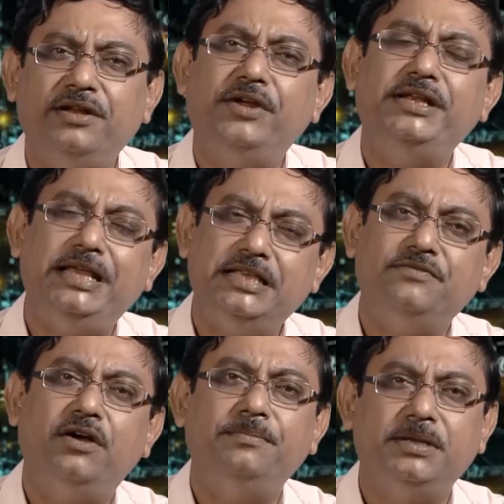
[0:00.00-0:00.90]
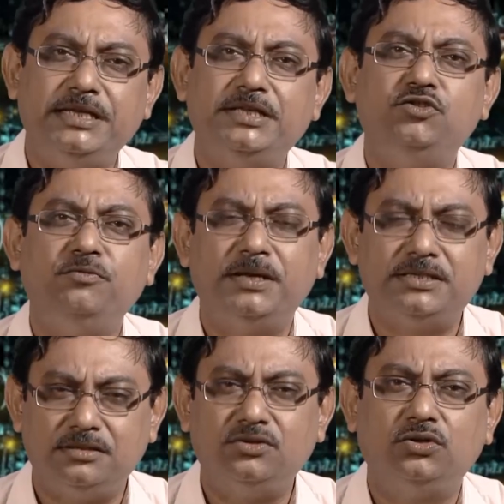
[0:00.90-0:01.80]
can write x1 plus x2
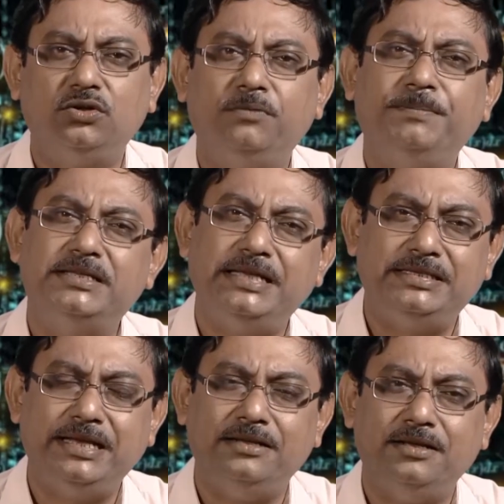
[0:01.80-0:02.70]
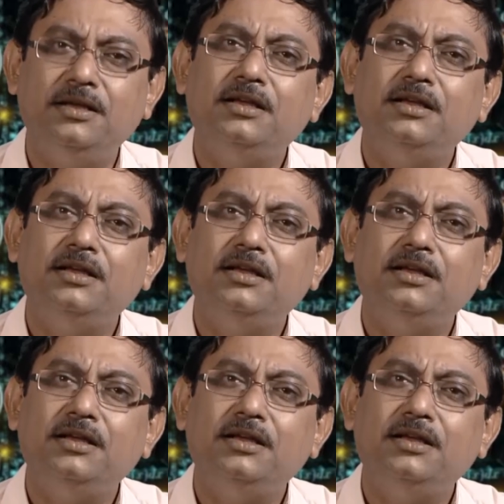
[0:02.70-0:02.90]
plus dot dot dot plus xn.